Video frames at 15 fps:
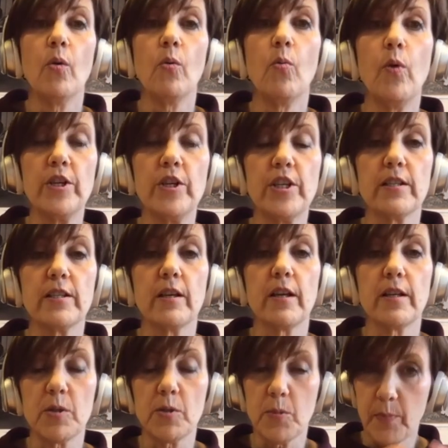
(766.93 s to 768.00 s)
Which is
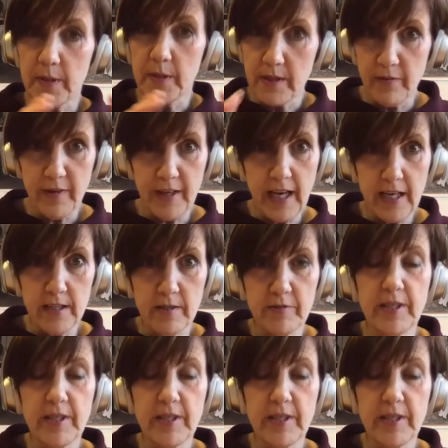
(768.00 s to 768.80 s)
a specific kind of